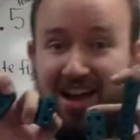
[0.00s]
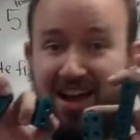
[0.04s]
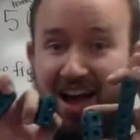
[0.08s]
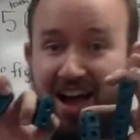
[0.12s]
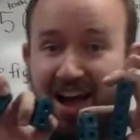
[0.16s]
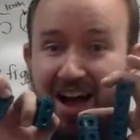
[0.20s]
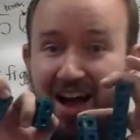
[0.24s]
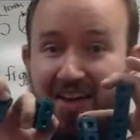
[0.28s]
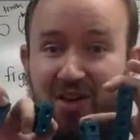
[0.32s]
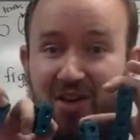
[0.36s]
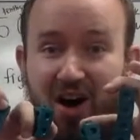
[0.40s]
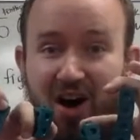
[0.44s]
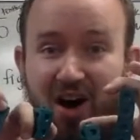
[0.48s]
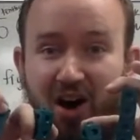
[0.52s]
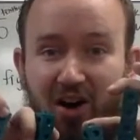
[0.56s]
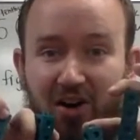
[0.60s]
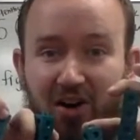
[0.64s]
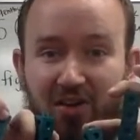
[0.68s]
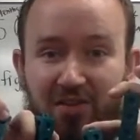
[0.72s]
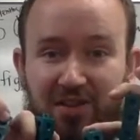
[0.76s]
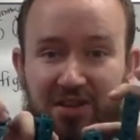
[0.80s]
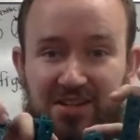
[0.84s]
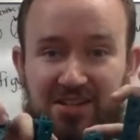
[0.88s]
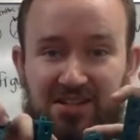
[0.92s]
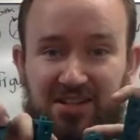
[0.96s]
I've got all of
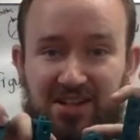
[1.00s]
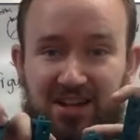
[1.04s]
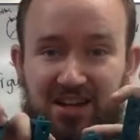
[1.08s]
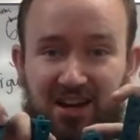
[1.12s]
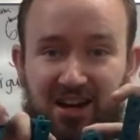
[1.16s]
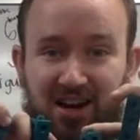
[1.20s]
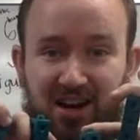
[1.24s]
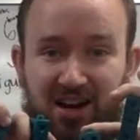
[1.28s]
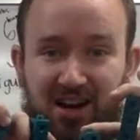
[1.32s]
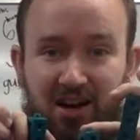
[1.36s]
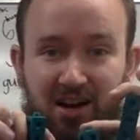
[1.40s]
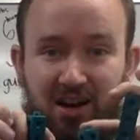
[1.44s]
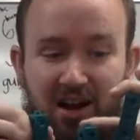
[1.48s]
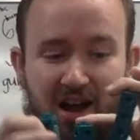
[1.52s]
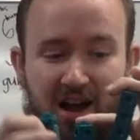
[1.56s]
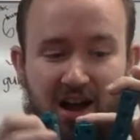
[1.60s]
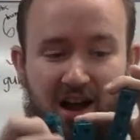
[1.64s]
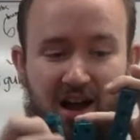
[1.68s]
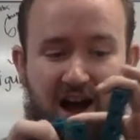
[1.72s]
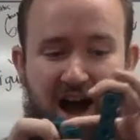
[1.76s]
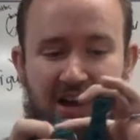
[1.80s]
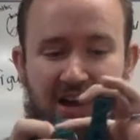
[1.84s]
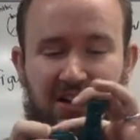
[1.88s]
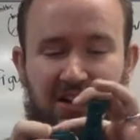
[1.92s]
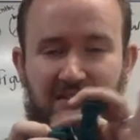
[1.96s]
these here.
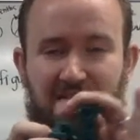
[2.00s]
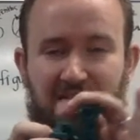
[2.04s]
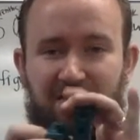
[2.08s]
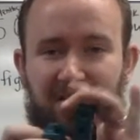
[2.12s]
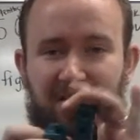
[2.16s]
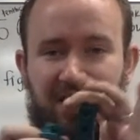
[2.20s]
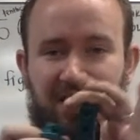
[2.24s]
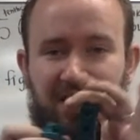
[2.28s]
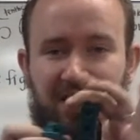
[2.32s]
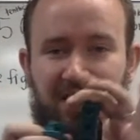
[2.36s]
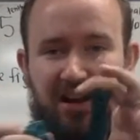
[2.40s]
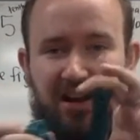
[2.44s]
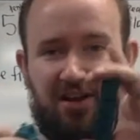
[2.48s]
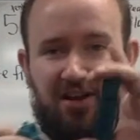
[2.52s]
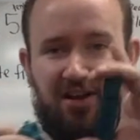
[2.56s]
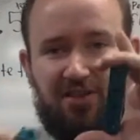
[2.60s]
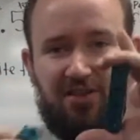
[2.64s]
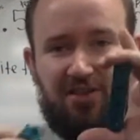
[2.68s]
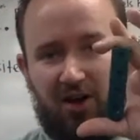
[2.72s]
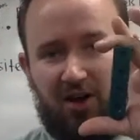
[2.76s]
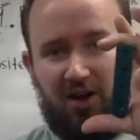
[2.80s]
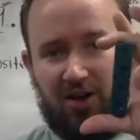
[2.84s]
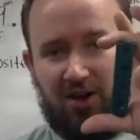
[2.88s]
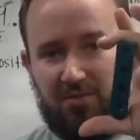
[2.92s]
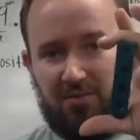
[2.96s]
I can find out the
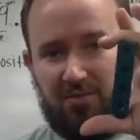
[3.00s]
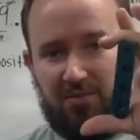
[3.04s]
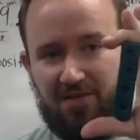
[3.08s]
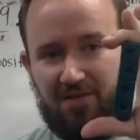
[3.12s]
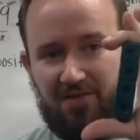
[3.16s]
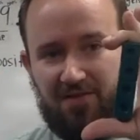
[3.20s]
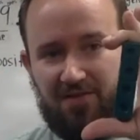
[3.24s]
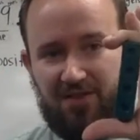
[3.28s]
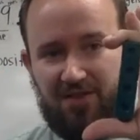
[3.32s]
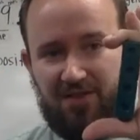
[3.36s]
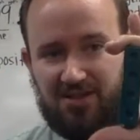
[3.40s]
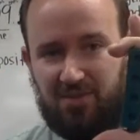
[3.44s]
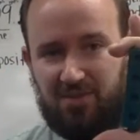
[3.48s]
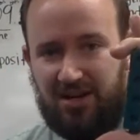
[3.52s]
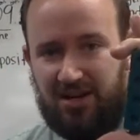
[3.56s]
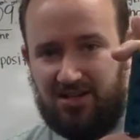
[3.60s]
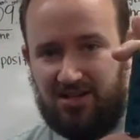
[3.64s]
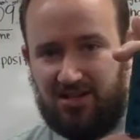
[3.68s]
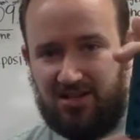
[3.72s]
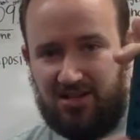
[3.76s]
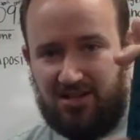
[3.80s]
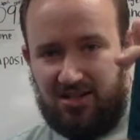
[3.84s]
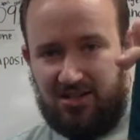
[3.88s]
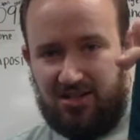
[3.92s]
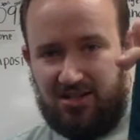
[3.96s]
volume of this piece
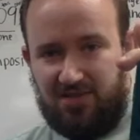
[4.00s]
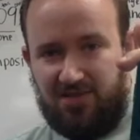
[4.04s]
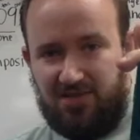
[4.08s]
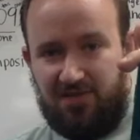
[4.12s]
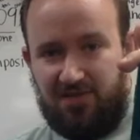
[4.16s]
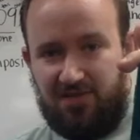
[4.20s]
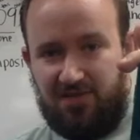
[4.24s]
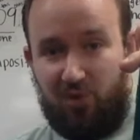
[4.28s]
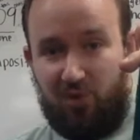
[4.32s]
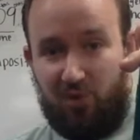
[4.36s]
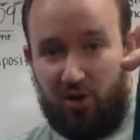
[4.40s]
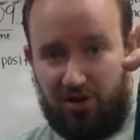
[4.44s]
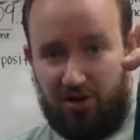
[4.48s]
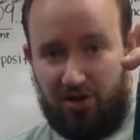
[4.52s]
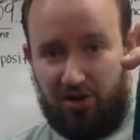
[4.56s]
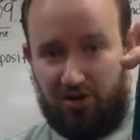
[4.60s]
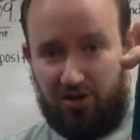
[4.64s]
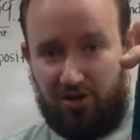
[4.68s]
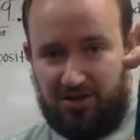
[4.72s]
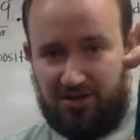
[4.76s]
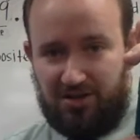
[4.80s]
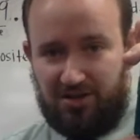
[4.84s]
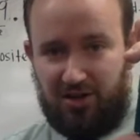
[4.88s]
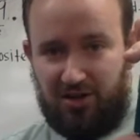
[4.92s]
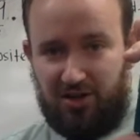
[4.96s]
is 4 units
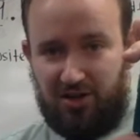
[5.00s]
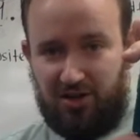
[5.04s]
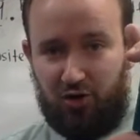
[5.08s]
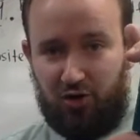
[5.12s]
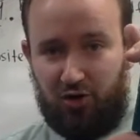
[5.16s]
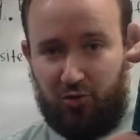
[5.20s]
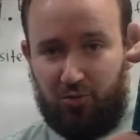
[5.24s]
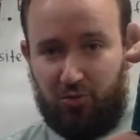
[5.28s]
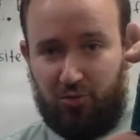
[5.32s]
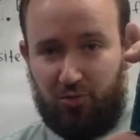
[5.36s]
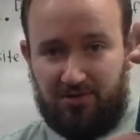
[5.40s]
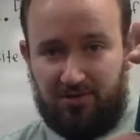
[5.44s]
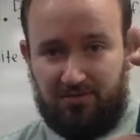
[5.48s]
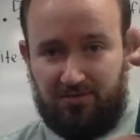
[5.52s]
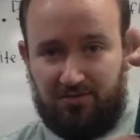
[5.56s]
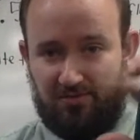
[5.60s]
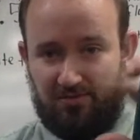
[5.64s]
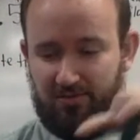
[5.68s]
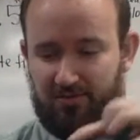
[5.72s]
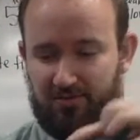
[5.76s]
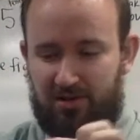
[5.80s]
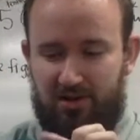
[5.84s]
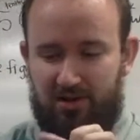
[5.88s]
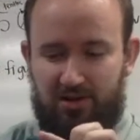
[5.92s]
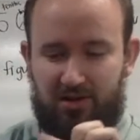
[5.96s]
cubed,
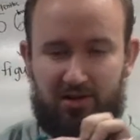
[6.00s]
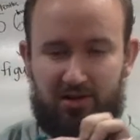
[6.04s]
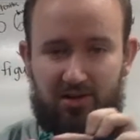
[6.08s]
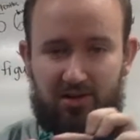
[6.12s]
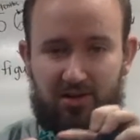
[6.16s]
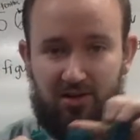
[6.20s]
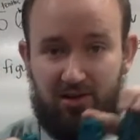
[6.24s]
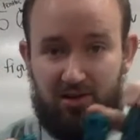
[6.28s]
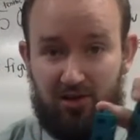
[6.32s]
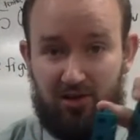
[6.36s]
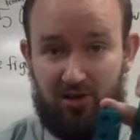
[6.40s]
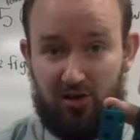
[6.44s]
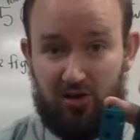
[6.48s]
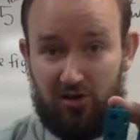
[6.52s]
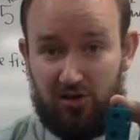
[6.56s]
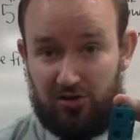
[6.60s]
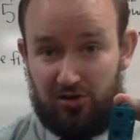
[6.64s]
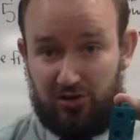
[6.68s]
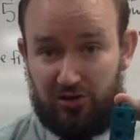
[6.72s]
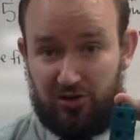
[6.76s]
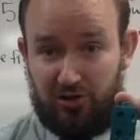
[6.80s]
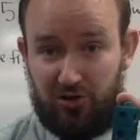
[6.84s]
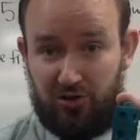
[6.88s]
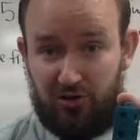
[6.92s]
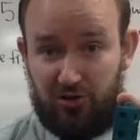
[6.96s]

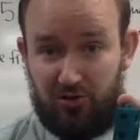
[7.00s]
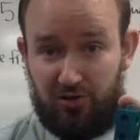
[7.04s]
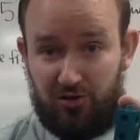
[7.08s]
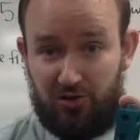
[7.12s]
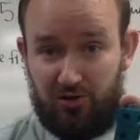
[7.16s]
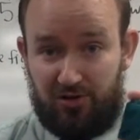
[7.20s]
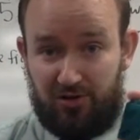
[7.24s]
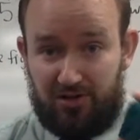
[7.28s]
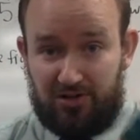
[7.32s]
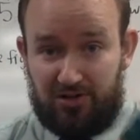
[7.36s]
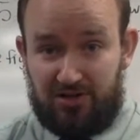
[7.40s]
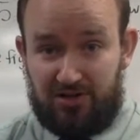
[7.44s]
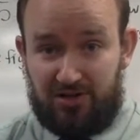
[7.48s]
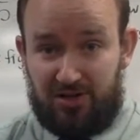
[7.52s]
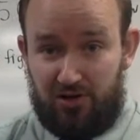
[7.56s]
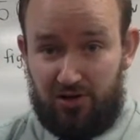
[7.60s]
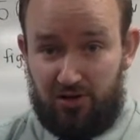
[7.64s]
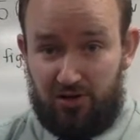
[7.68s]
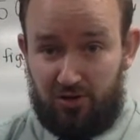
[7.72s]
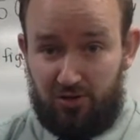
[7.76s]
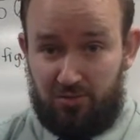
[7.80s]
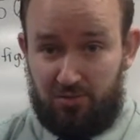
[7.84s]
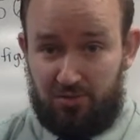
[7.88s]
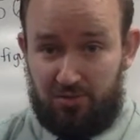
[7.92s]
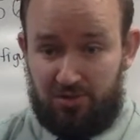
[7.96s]
2 units
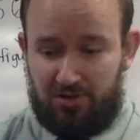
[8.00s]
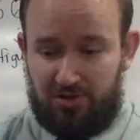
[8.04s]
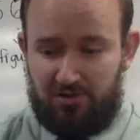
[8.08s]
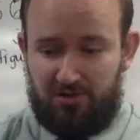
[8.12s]
cubed,